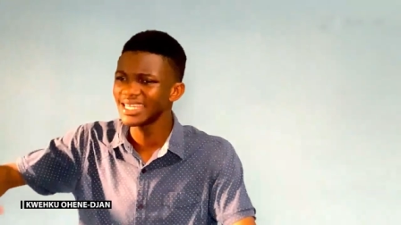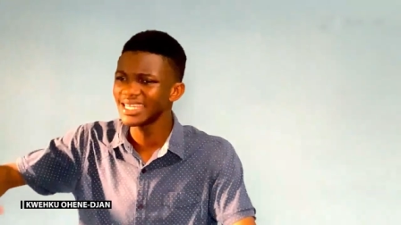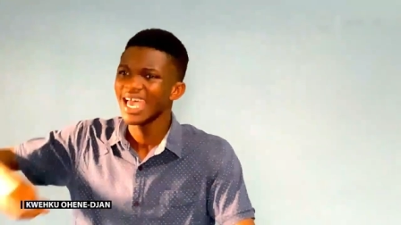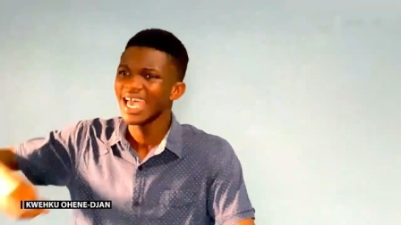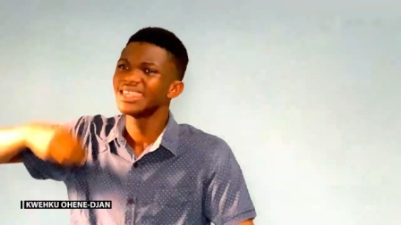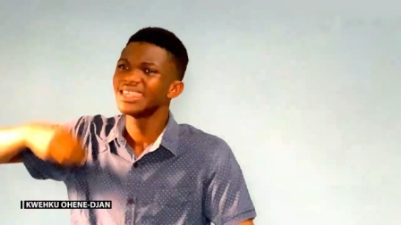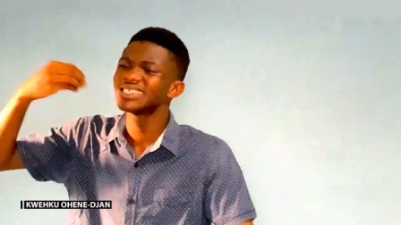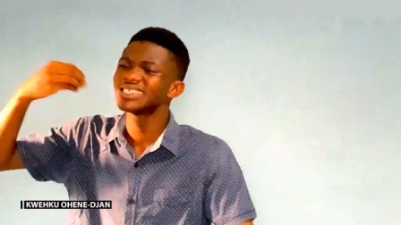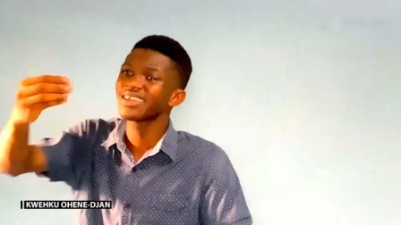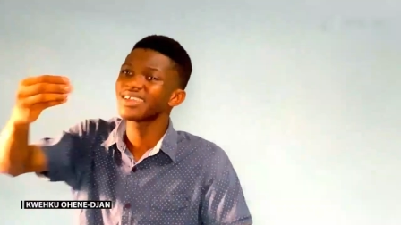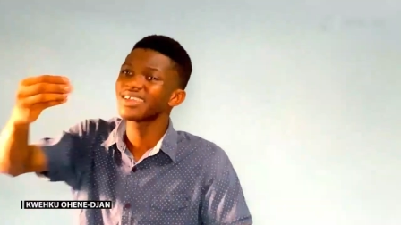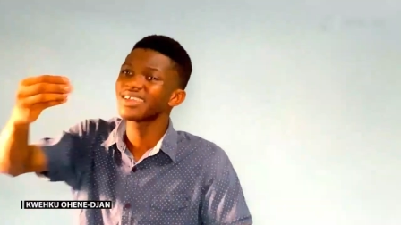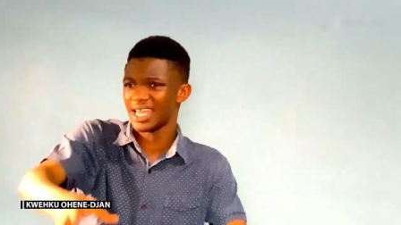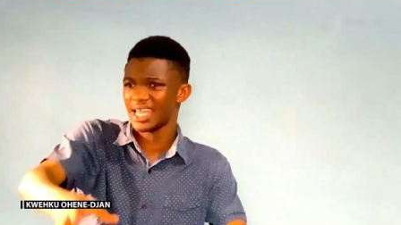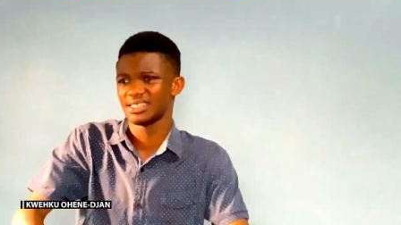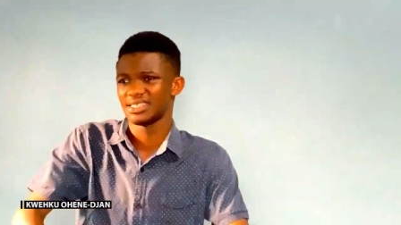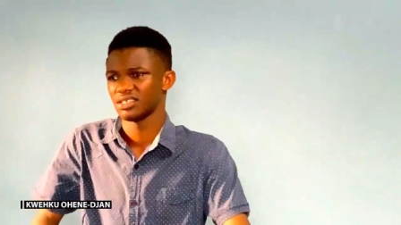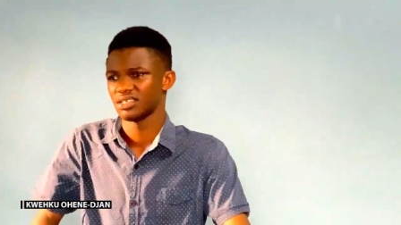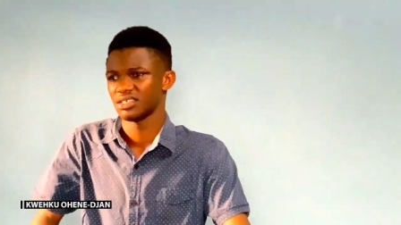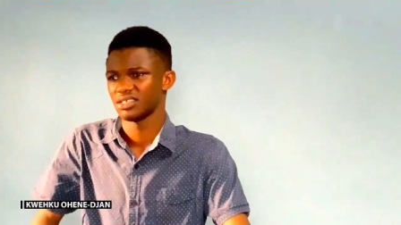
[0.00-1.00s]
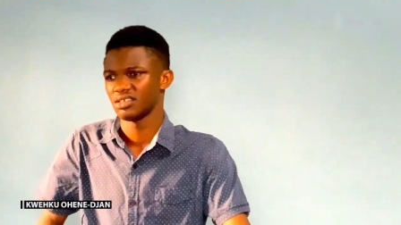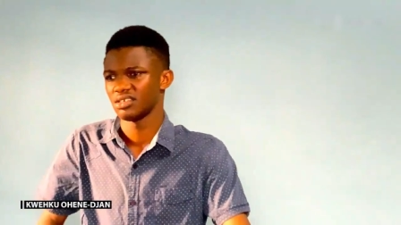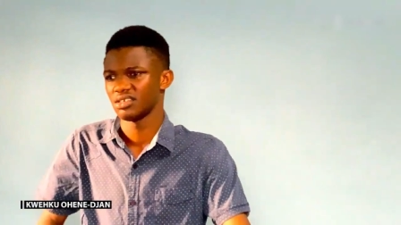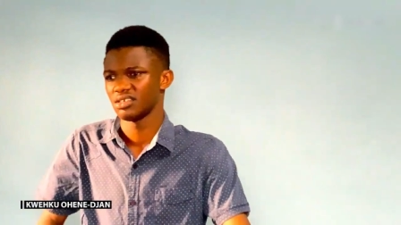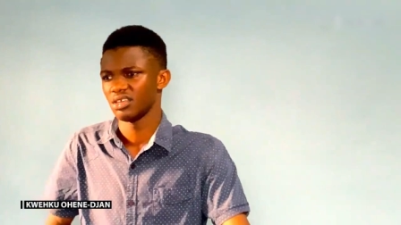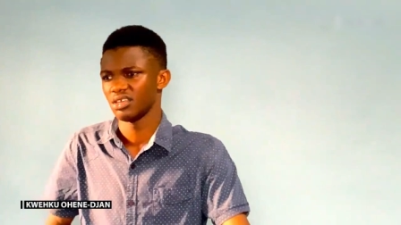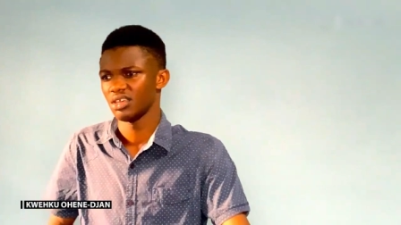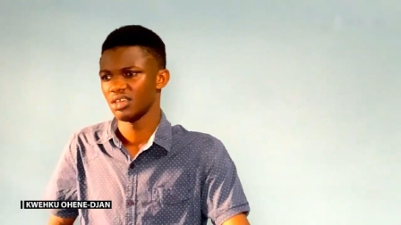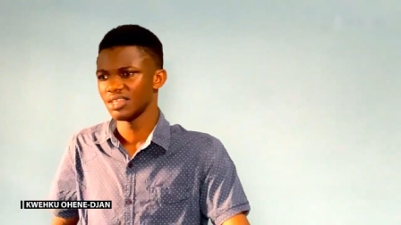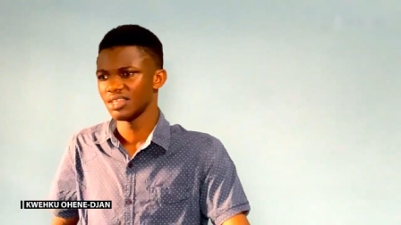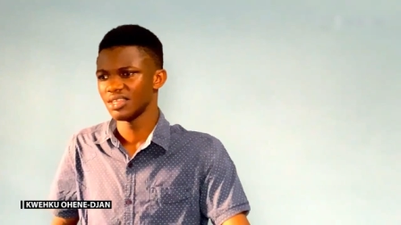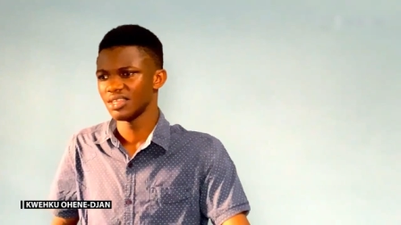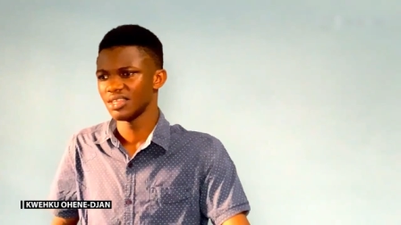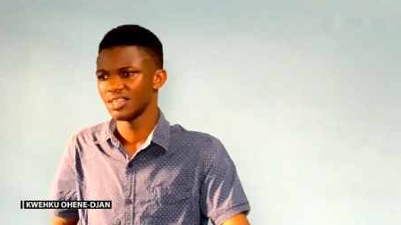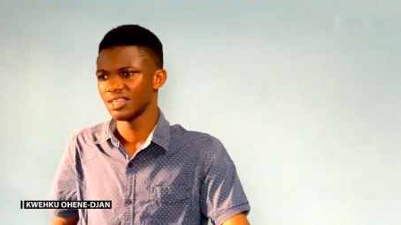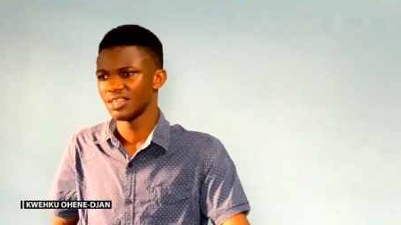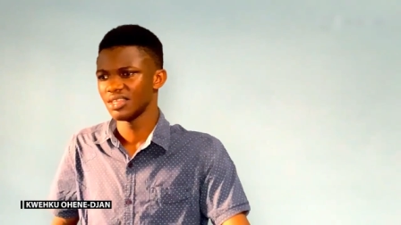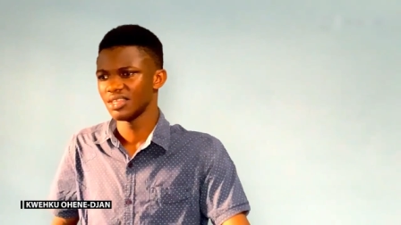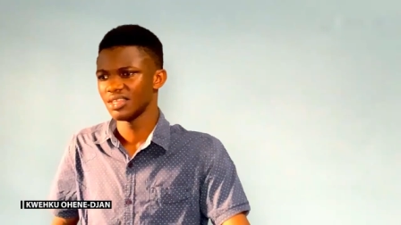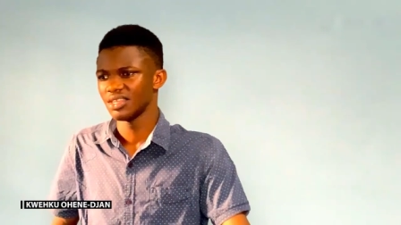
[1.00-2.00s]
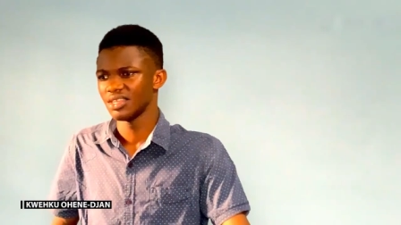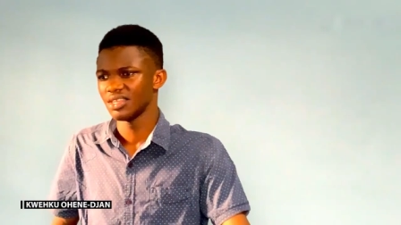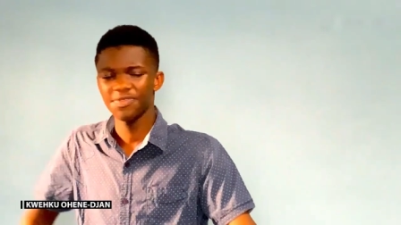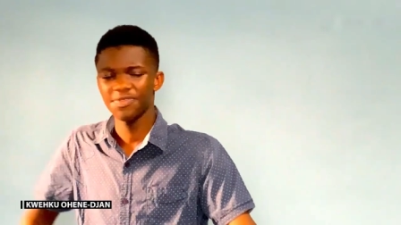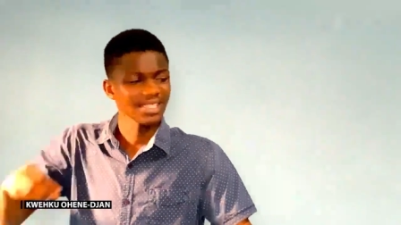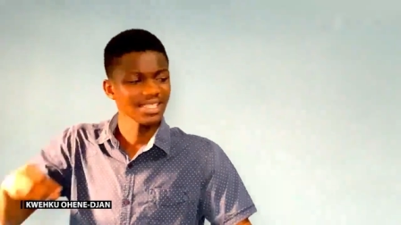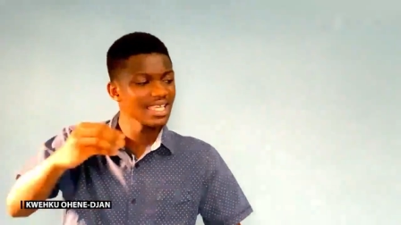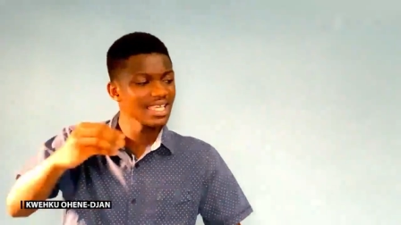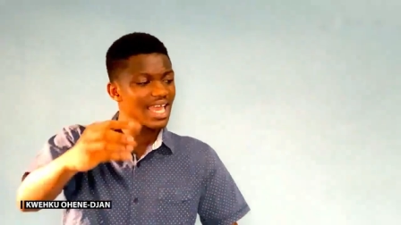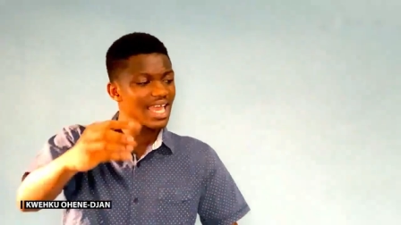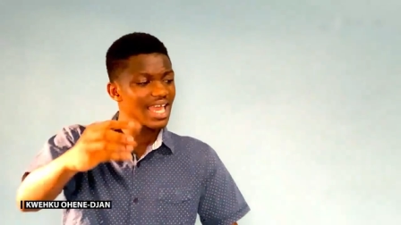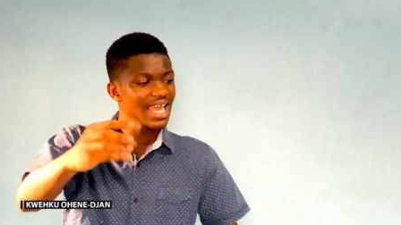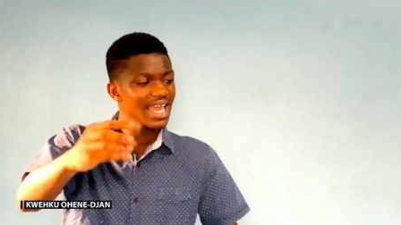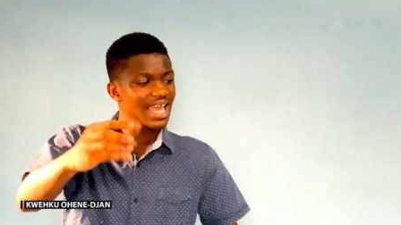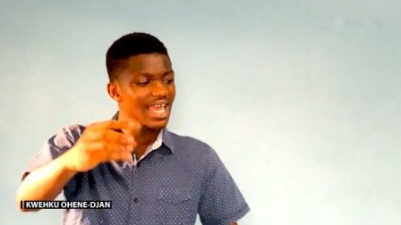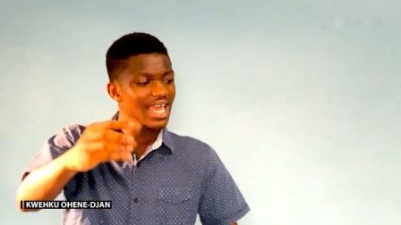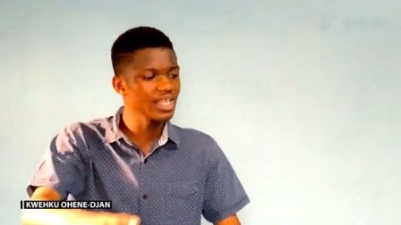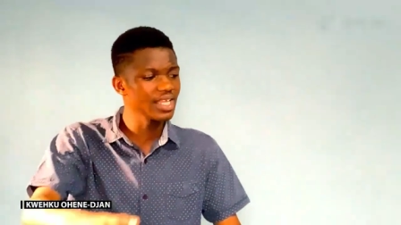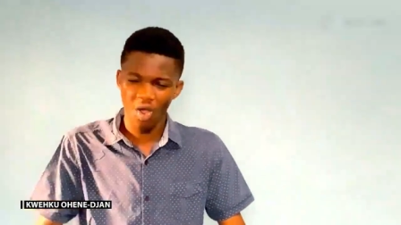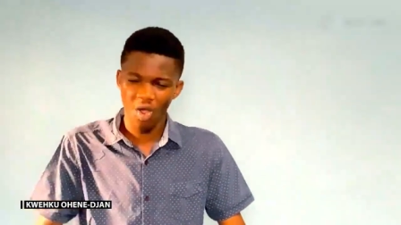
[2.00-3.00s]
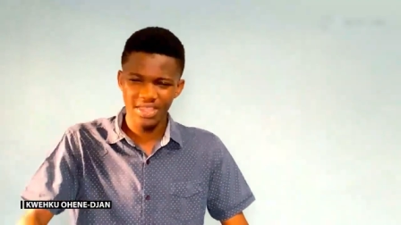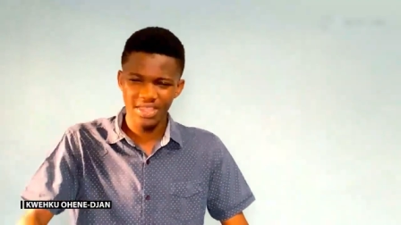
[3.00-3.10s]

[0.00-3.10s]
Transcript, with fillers: the thing that he actually did on the face of the